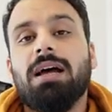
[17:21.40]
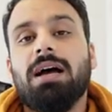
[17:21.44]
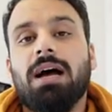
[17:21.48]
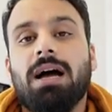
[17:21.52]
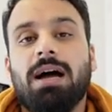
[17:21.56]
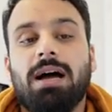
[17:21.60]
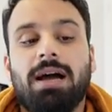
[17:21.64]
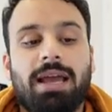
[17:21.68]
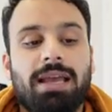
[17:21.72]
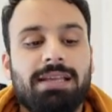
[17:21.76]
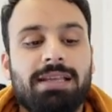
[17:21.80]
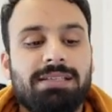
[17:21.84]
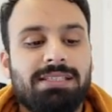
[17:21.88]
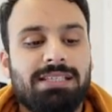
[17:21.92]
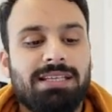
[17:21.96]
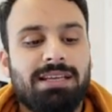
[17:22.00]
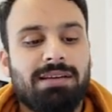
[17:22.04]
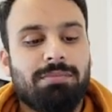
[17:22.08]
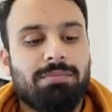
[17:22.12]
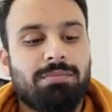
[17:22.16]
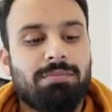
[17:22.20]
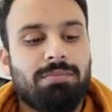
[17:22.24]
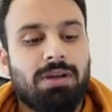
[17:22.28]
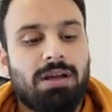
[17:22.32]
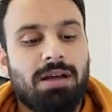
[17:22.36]
Uh,
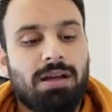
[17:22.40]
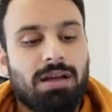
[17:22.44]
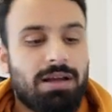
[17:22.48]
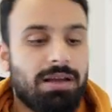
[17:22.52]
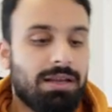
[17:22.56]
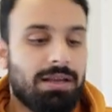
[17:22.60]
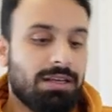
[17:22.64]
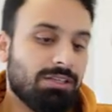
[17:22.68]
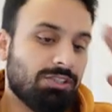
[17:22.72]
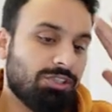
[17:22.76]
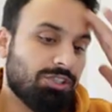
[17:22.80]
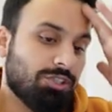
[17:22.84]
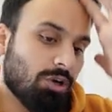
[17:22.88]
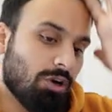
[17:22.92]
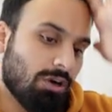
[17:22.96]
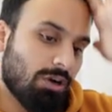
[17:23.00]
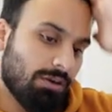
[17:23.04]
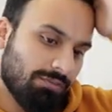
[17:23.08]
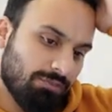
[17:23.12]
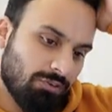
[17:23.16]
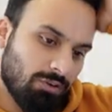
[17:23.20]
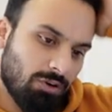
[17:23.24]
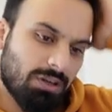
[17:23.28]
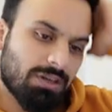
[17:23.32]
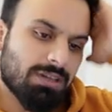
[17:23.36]
SEM uh, is short
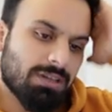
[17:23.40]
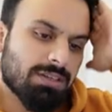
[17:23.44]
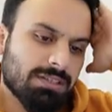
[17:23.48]
for